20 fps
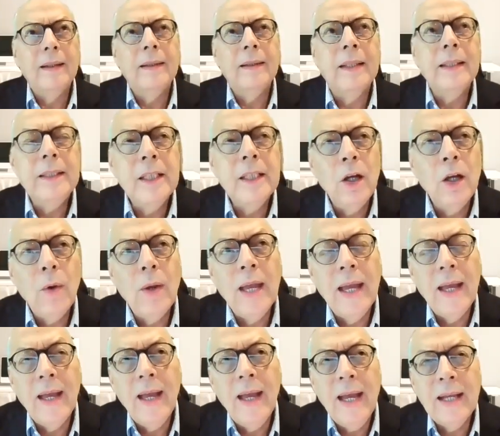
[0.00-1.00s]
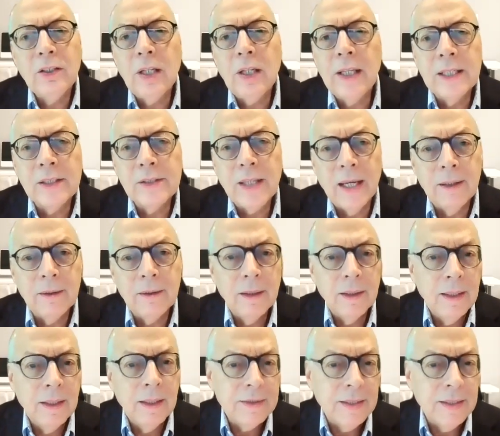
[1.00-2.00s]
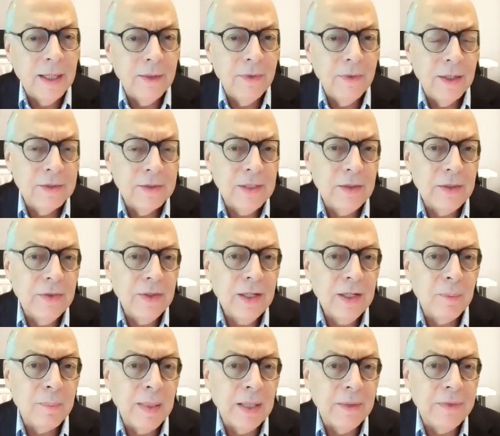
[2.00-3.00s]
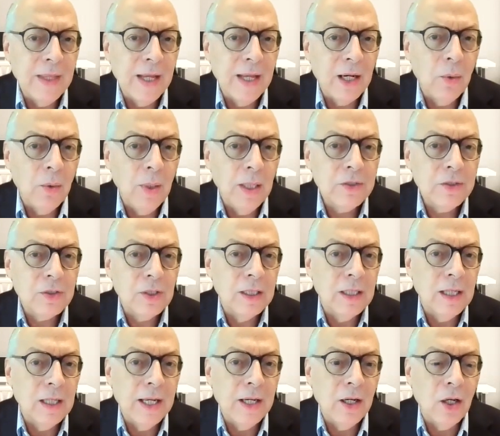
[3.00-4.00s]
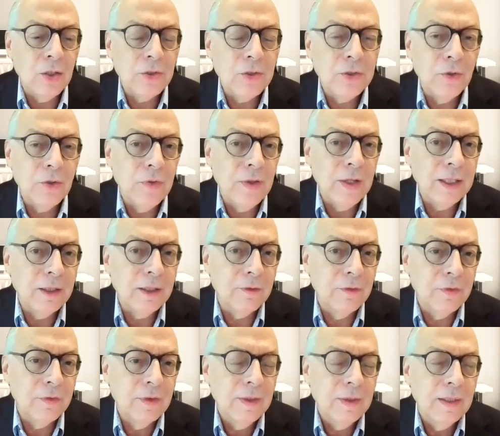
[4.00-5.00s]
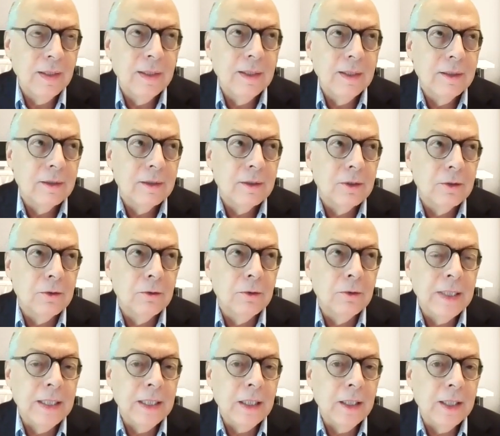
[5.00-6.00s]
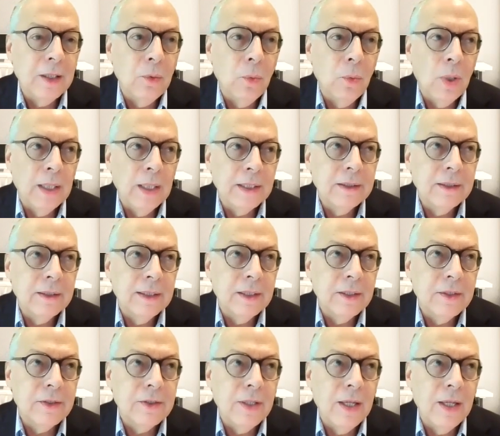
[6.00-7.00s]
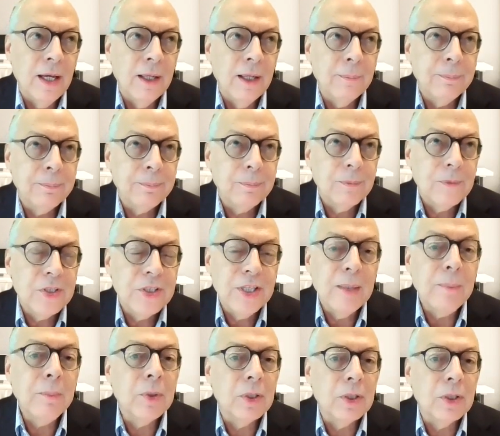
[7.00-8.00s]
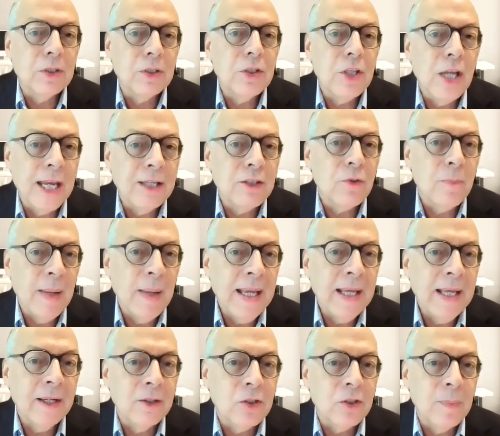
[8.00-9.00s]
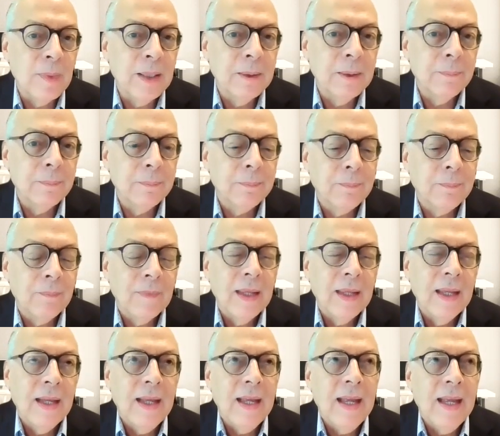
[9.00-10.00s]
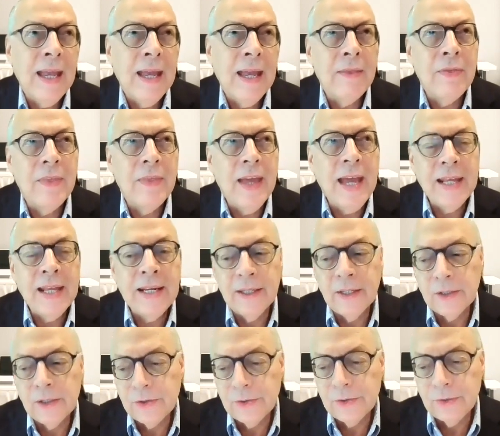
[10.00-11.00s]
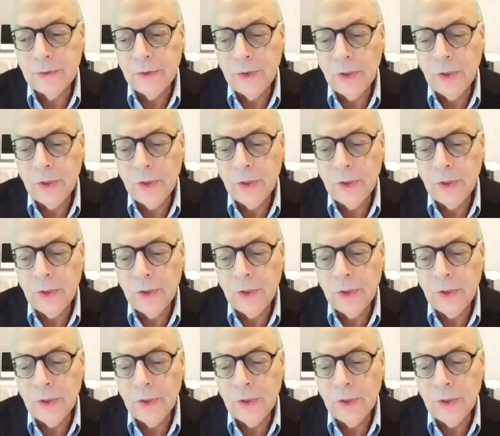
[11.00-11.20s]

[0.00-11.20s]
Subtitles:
Actually, as I think about that question, I also think of really what is similar to change management, and that is,